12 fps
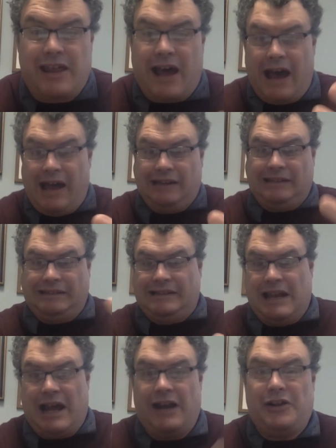that.
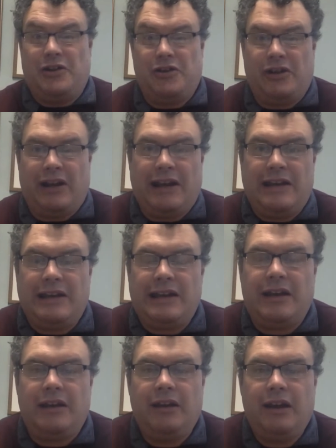Not a good
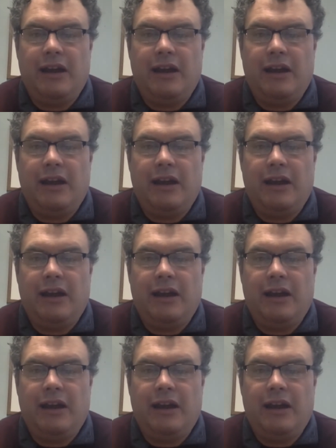idea.